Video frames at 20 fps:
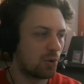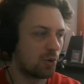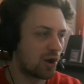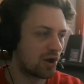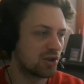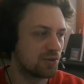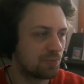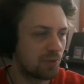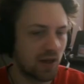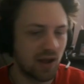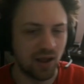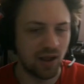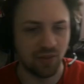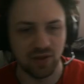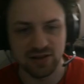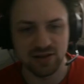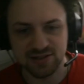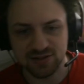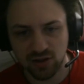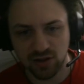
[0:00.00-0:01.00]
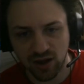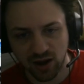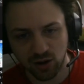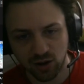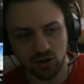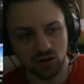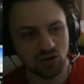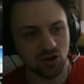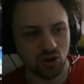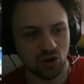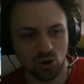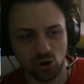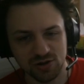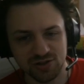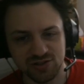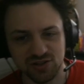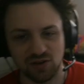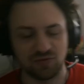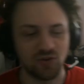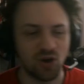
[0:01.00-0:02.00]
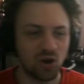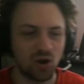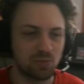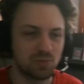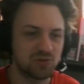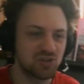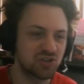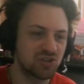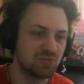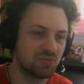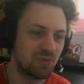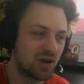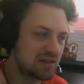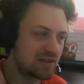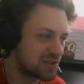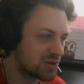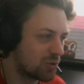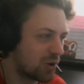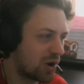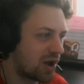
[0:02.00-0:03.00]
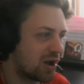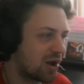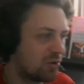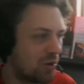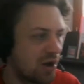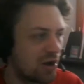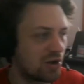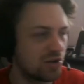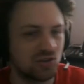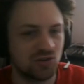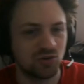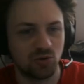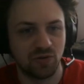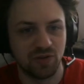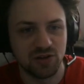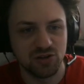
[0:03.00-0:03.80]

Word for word: Why aren't you playing this? Like, you call yourself Dark Magician Master. Why, why aren't you doing this